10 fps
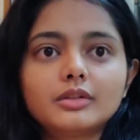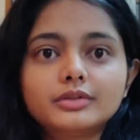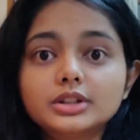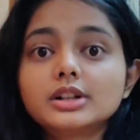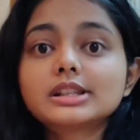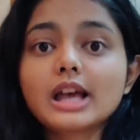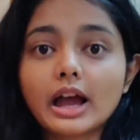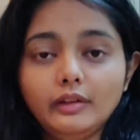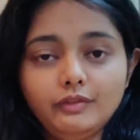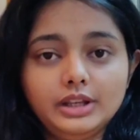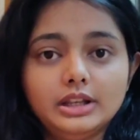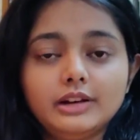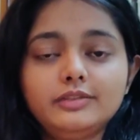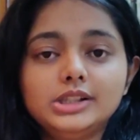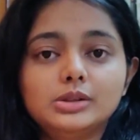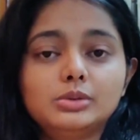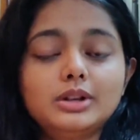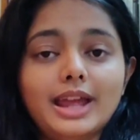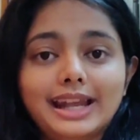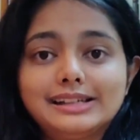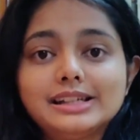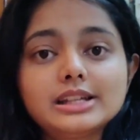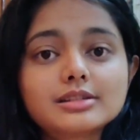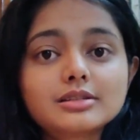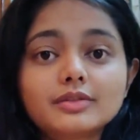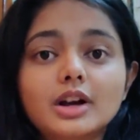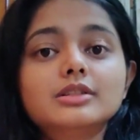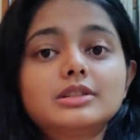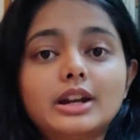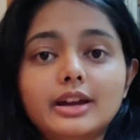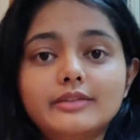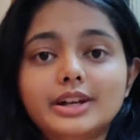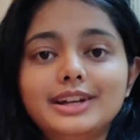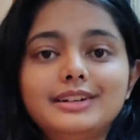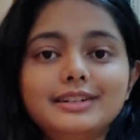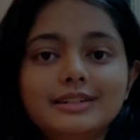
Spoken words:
works I feel are feel good, at least the ones that I've read.